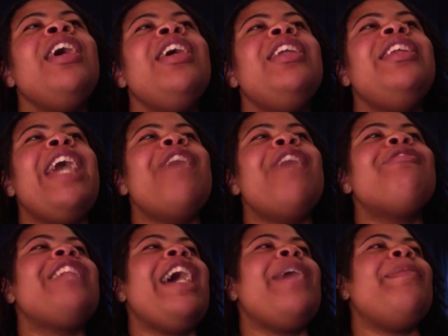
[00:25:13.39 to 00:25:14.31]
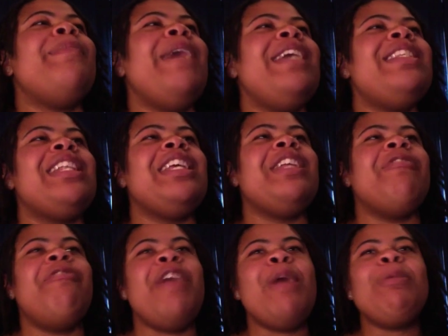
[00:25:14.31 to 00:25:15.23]
they was like basically the
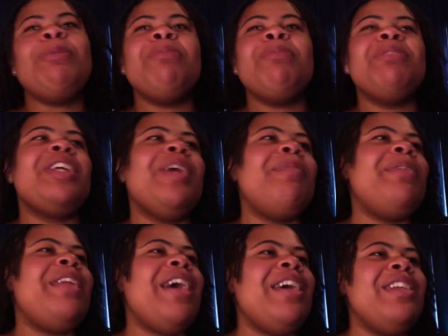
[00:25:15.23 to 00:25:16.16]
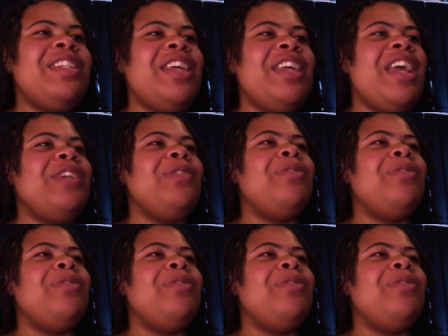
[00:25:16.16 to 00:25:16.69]
family members coming out saying,